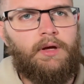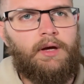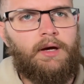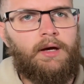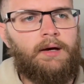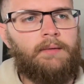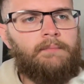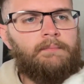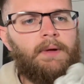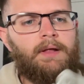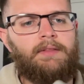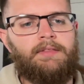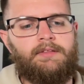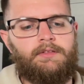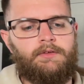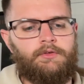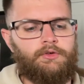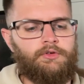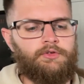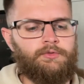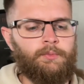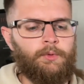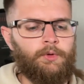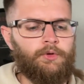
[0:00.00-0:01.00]
I think they're a
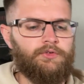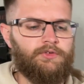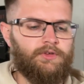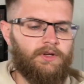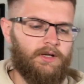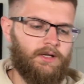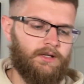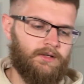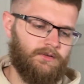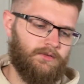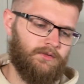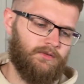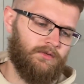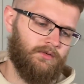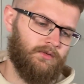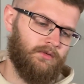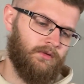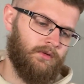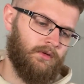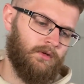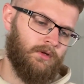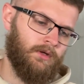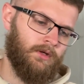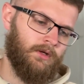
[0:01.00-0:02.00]
small size
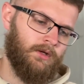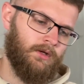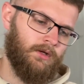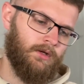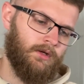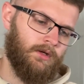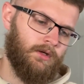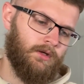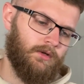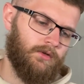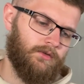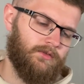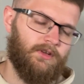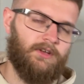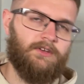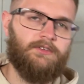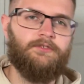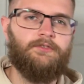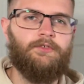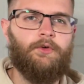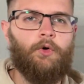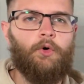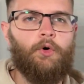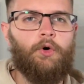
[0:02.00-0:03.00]

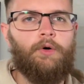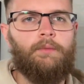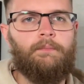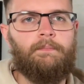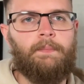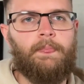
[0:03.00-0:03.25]
4.